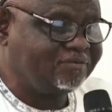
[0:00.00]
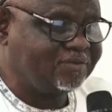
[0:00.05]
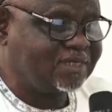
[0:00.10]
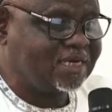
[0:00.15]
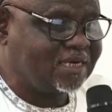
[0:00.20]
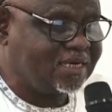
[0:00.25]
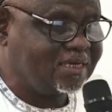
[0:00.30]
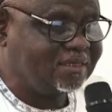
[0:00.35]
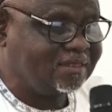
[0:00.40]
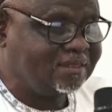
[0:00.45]

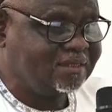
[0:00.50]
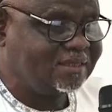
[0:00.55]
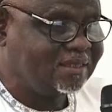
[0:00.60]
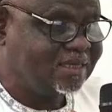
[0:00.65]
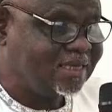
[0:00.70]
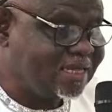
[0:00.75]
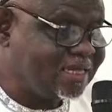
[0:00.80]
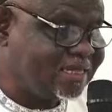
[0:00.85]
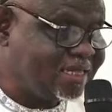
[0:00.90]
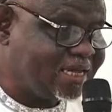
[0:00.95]
after
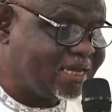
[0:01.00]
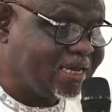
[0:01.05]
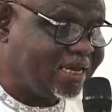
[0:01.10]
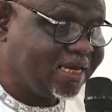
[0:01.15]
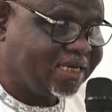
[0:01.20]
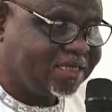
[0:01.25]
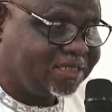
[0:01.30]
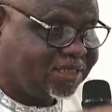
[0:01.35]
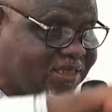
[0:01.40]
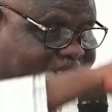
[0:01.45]
the
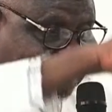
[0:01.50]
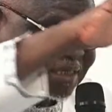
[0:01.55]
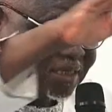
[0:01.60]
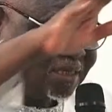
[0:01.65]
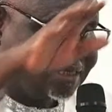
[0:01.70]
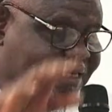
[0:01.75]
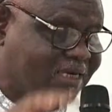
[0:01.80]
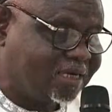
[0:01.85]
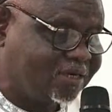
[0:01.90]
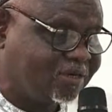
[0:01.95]
election
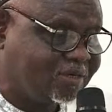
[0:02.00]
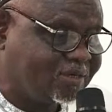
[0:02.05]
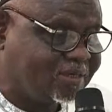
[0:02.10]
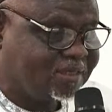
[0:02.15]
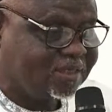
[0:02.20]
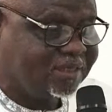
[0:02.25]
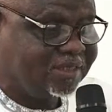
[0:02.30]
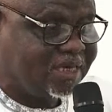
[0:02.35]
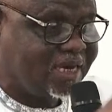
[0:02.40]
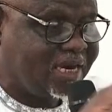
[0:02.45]
and
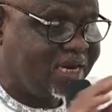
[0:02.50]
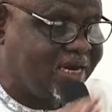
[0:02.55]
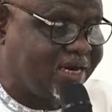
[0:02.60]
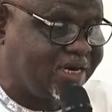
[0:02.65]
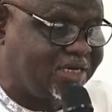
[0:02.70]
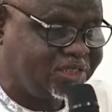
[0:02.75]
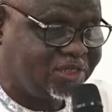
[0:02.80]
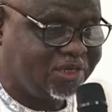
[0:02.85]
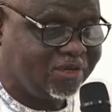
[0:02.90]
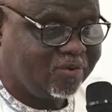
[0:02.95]

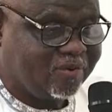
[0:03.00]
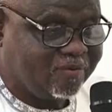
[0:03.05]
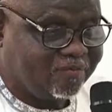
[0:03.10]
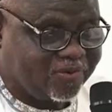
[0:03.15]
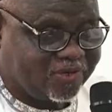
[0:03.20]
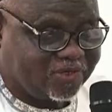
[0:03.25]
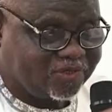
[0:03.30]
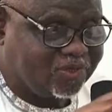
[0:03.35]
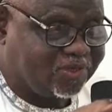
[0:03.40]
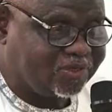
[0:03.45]
declaration
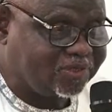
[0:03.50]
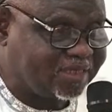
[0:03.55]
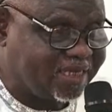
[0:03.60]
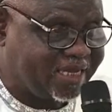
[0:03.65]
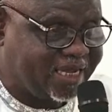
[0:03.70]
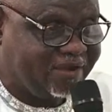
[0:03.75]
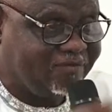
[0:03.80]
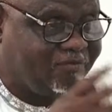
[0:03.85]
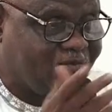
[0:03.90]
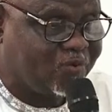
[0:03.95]
of
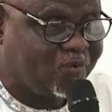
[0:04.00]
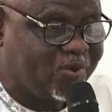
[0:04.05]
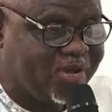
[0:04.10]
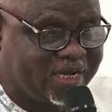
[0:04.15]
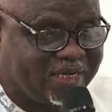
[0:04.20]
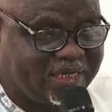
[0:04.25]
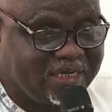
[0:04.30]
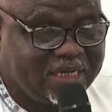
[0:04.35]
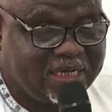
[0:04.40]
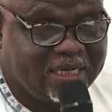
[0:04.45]
results
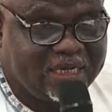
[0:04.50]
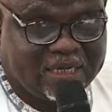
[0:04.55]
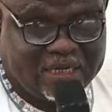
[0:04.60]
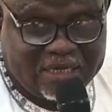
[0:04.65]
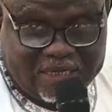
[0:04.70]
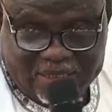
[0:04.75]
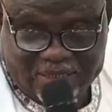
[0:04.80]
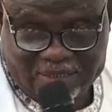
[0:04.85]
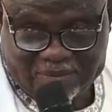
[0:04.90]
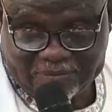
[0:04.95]
everywhere,
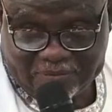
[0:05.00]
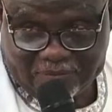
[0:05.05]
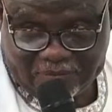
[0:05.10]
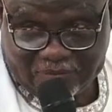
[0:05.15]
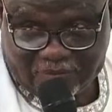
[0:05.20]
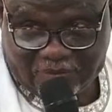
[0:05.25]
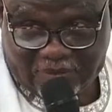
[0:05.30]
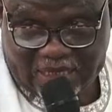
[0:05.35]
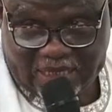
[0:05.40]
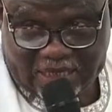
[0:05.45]

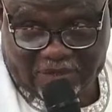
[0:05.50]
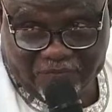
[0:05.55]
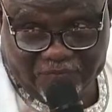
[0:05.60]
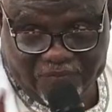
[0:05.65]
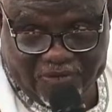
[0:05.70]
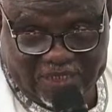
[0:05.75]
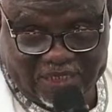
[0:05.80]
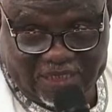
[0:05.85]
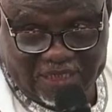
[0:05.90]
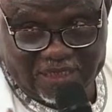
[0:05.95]
the
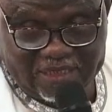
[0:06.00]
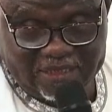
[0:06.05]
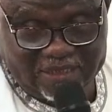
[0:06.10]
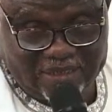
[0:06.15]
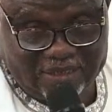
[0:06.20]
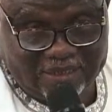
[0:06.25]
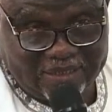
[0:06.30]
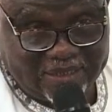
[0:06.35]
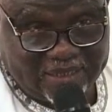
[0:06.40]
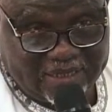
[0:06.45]
first
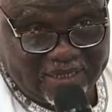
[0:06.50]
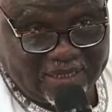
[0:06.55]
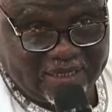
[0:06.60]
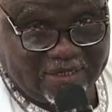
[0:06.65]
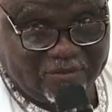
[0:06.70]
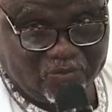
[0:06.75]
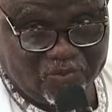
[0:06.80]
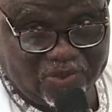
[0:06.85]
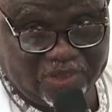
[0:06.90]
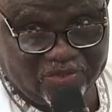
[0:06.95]
thing
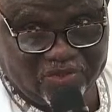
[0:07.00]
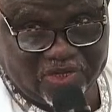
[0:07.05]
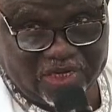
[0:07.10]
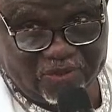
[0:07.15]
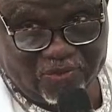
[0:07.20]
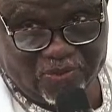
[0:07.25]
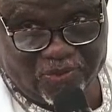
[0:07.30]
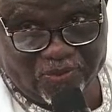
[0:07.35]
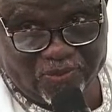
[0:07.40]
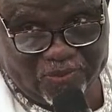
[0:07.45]
that we
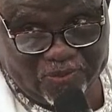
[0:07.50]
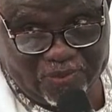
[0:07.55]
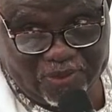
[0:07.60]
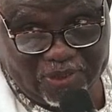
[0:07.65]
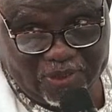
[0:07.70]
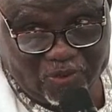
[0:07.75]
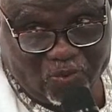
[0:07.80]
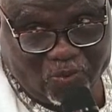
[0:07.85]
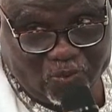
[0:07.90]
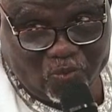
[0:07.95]
try to
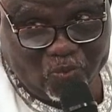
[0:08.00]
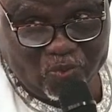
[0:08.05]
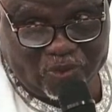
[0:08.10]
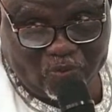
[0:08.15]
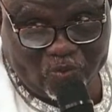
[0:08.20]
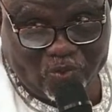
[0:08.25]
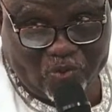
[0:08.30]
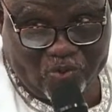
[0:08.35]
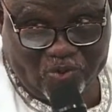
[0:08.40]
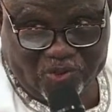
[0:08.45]
do is to do
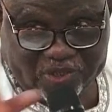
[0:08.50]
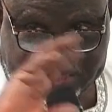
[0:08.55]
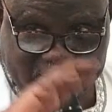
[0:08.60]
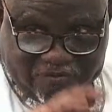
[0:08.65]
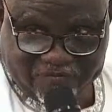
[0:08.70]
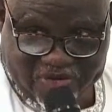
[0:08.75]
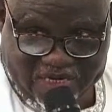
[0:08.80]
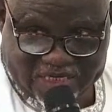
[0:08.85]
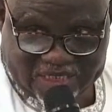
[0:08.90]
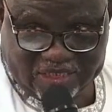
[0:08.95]
what we call
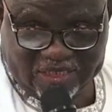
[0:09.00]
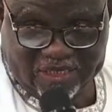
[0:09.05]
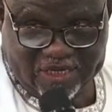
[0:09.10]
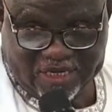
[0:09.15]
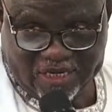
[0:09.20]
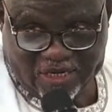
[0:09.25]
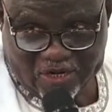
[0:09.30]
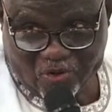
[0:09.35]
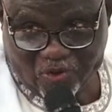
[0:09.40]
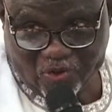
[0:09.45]
the reverse
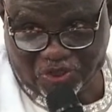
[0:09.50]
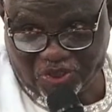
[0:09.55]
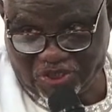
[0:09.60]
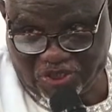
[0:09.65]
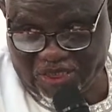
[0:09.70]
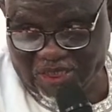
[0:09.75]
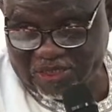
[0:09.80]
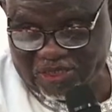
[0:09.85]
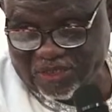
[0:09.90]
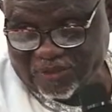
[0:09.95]

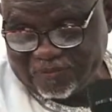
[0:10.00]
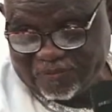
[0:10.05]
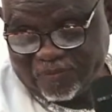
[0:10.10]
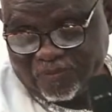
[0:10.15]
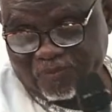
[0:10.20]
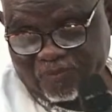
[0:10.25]
logistics,